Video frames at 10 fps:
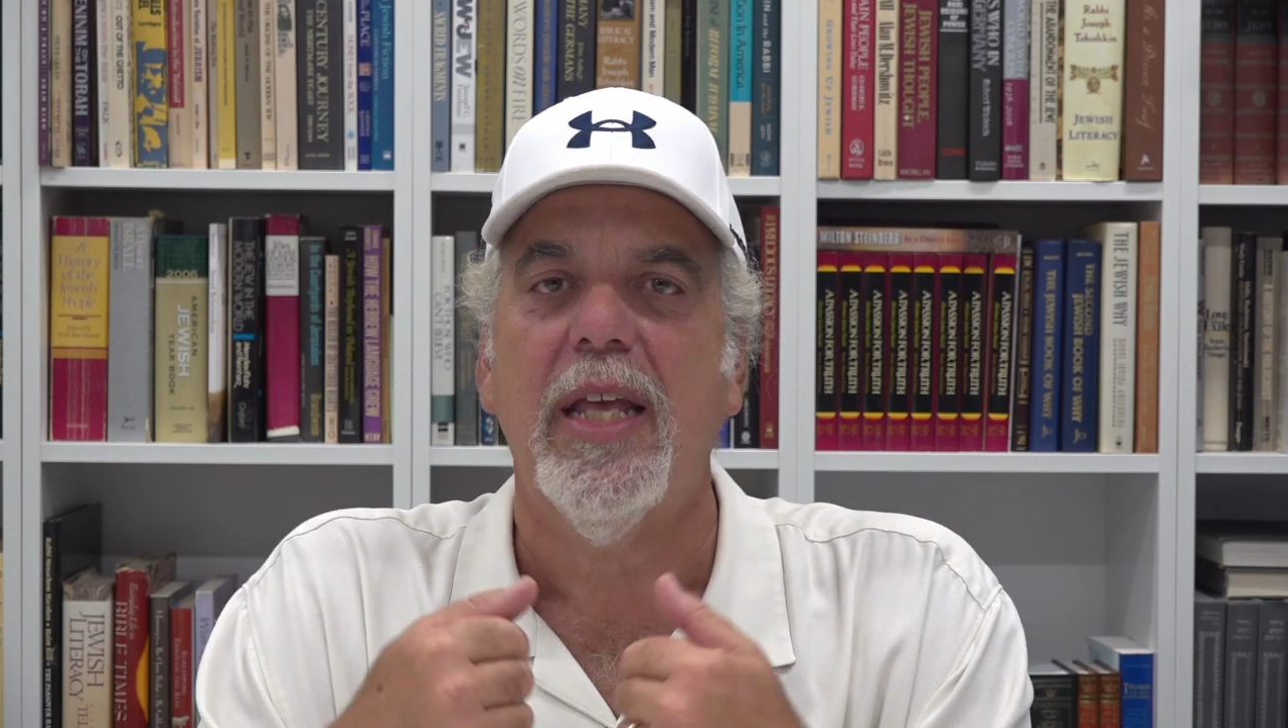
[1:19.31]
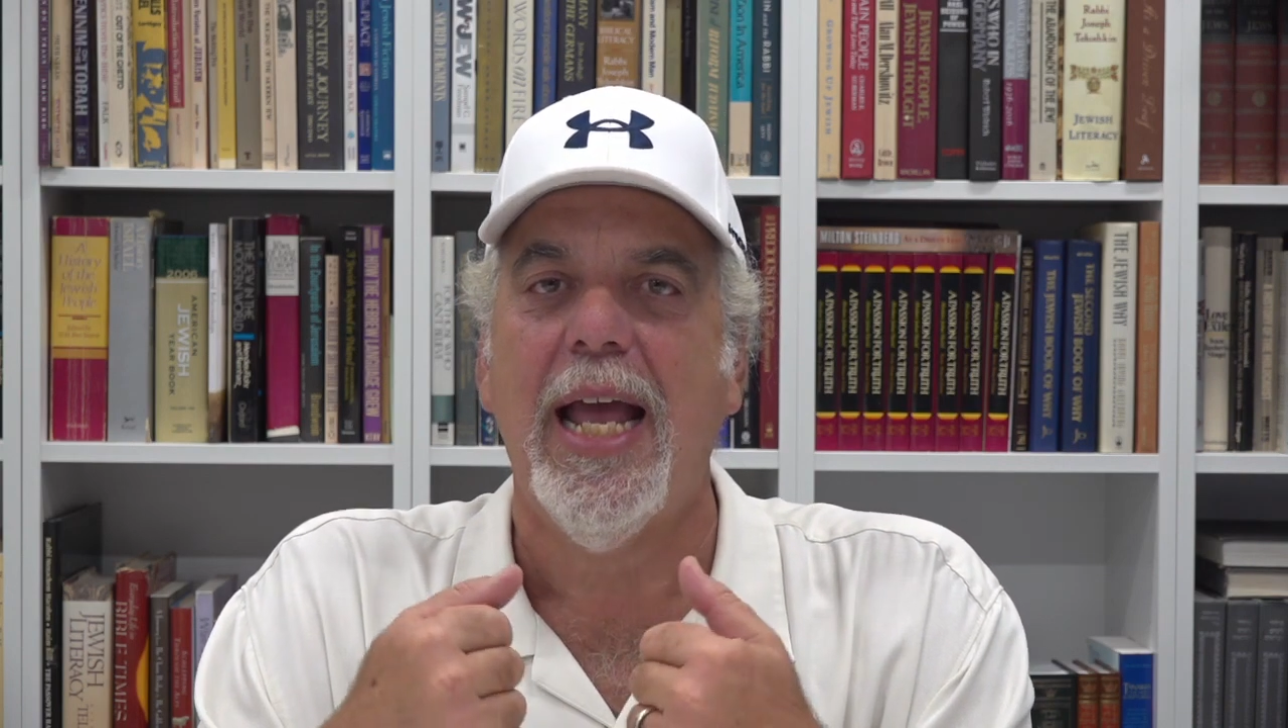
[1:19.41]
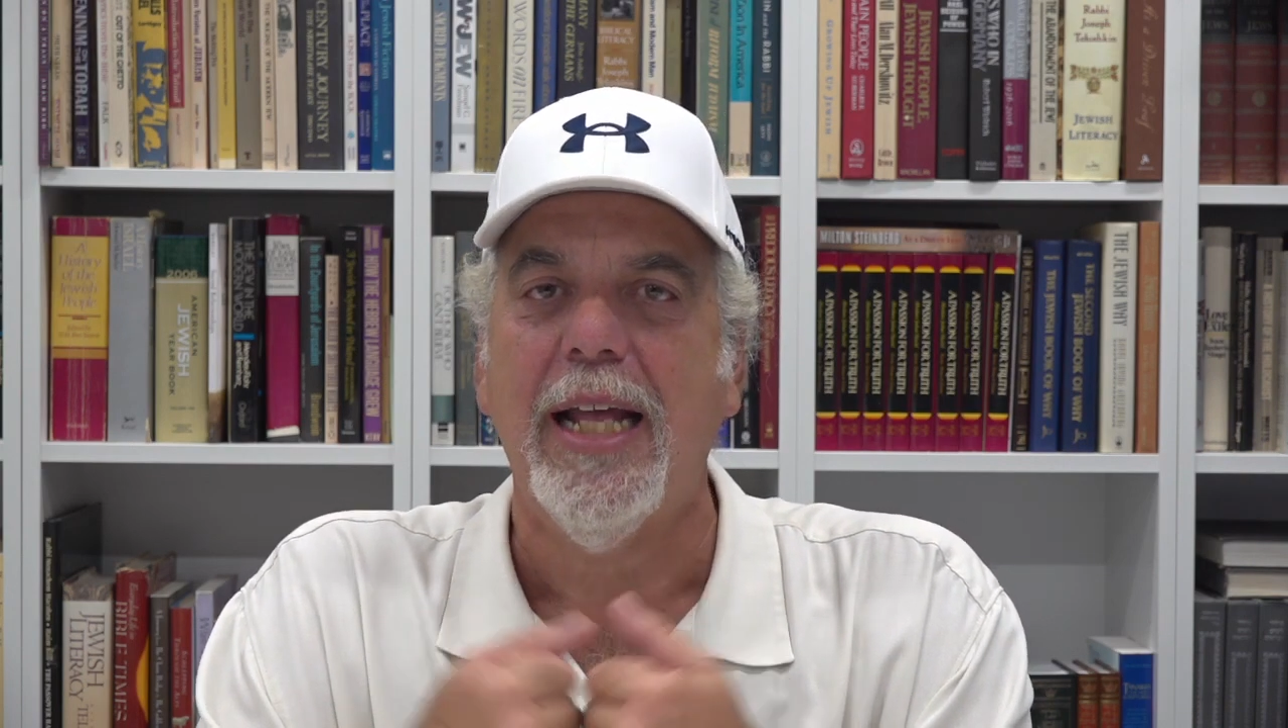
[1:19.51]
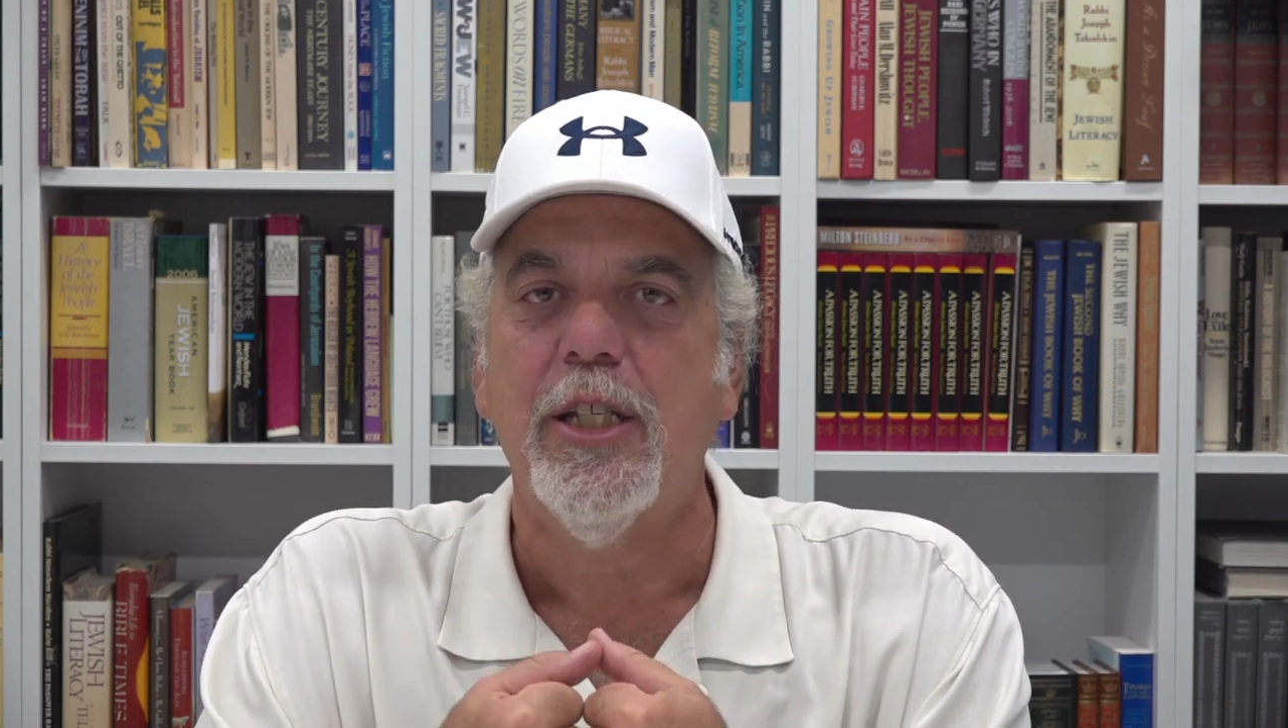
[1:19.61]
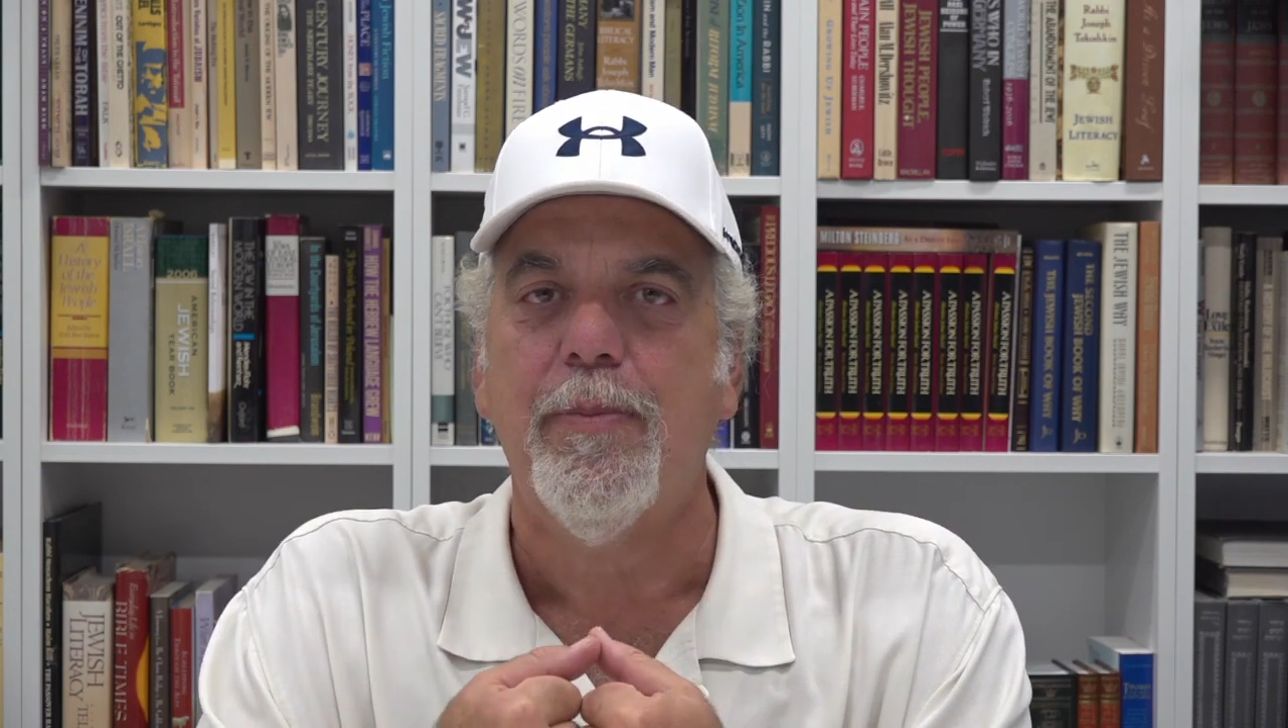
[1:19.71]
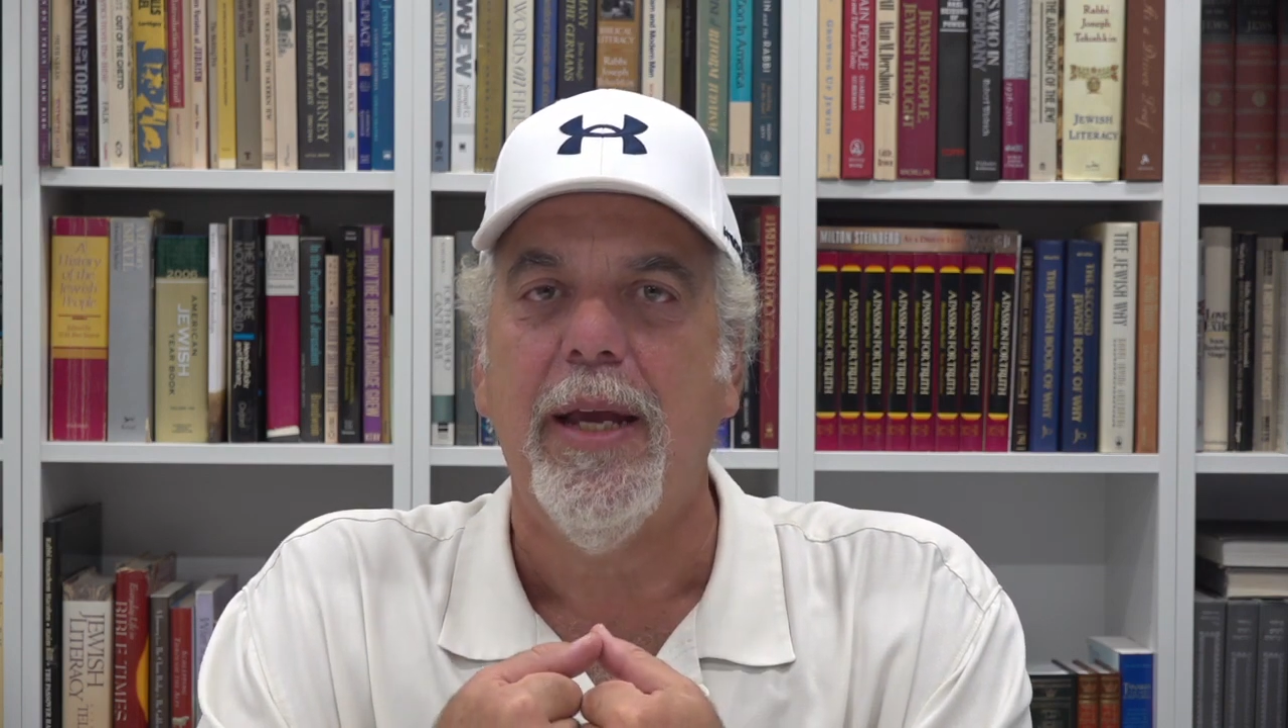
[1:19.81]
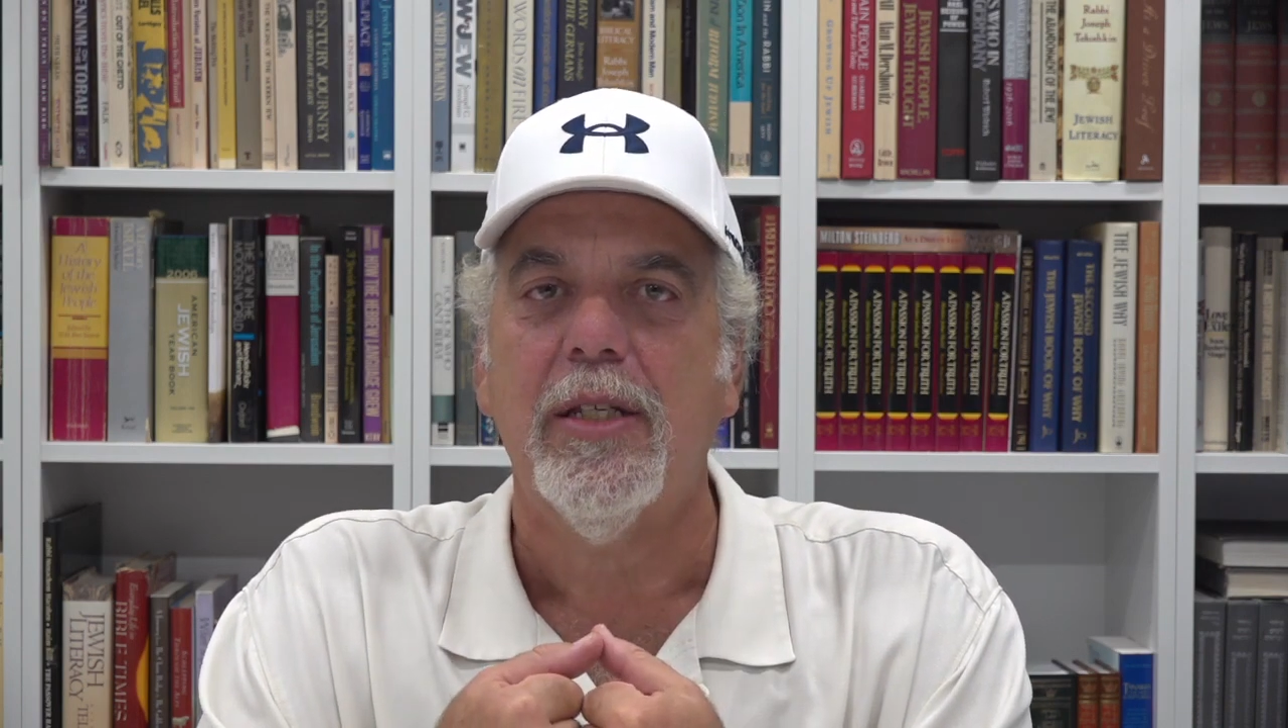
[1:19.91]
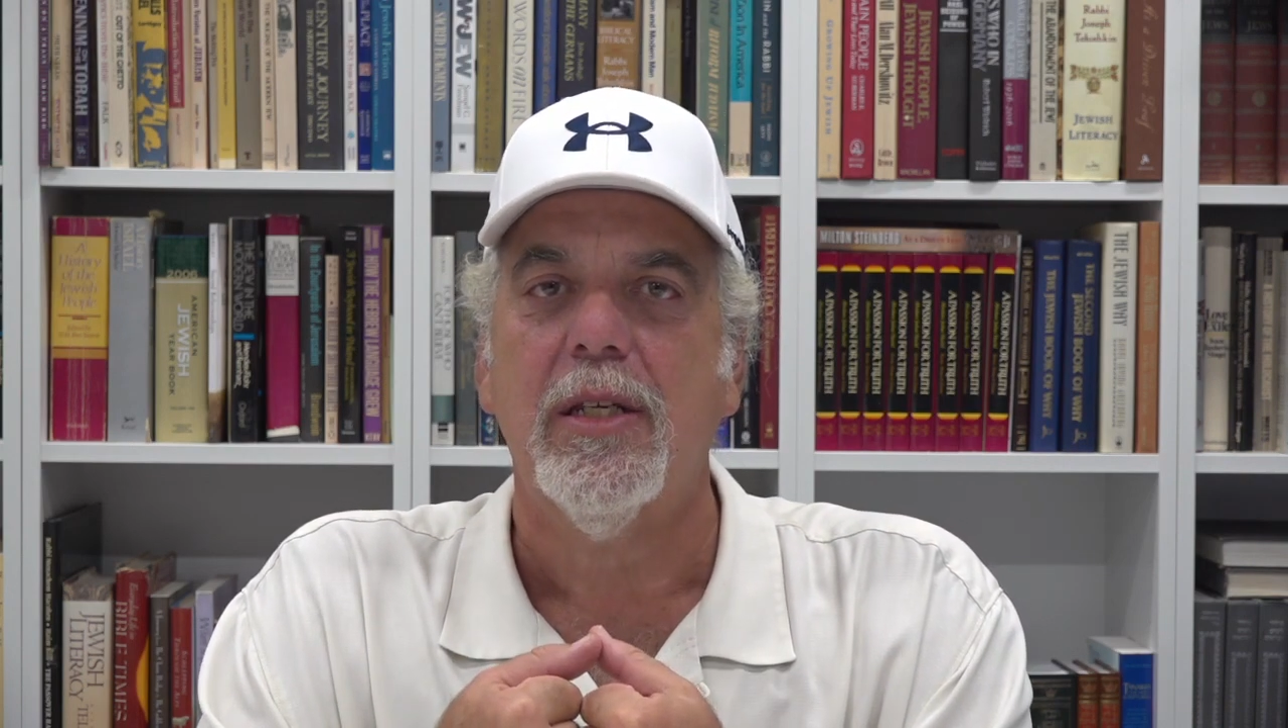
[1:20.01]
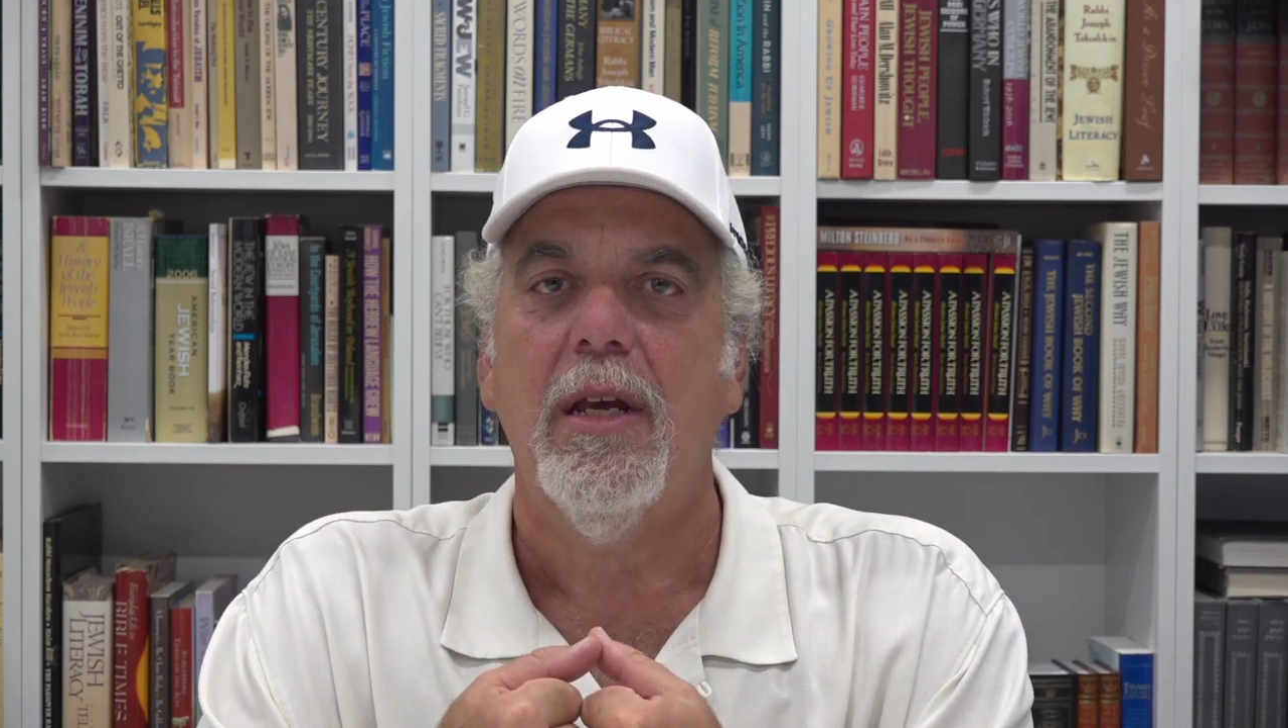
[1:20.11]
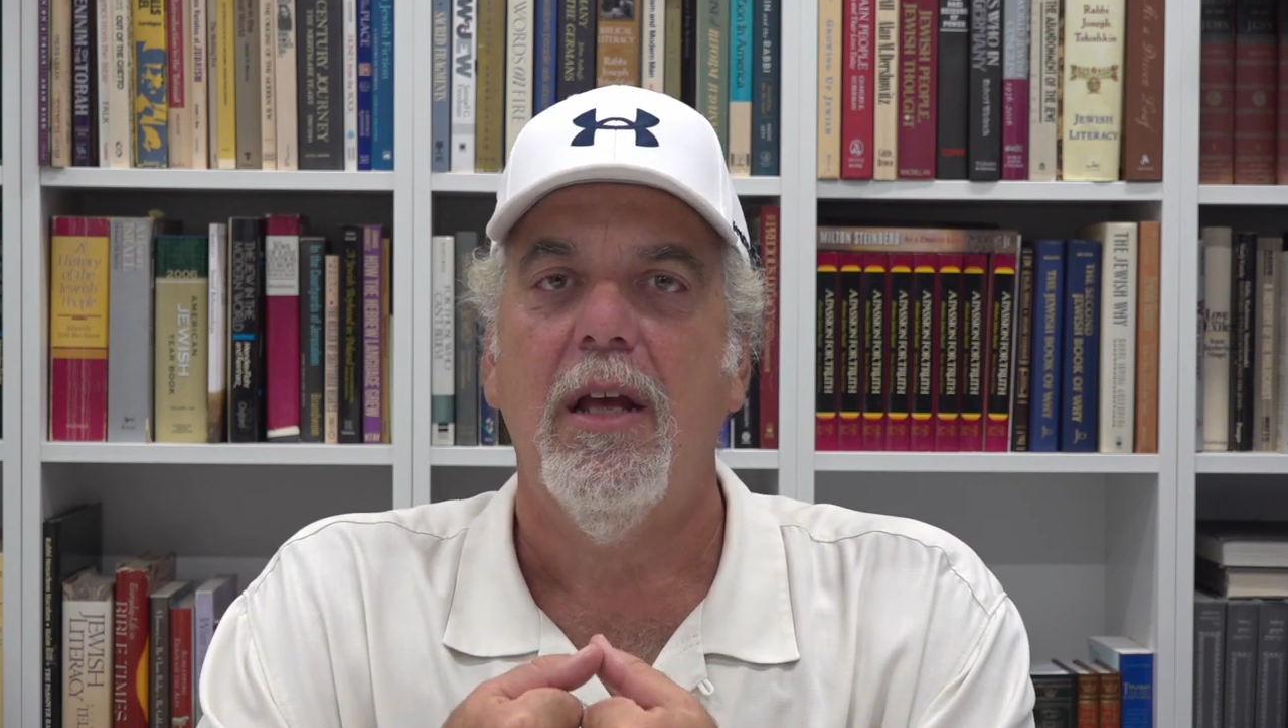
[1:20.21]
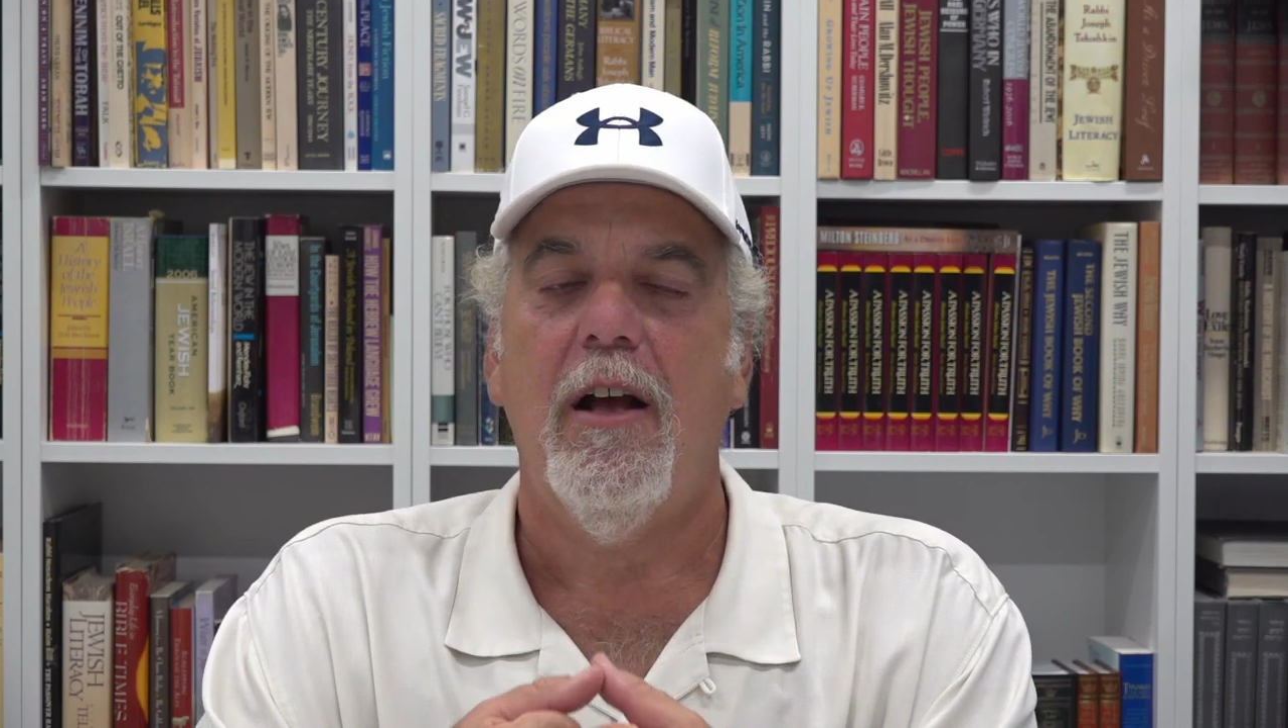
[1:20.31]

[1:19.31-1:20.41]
the headspace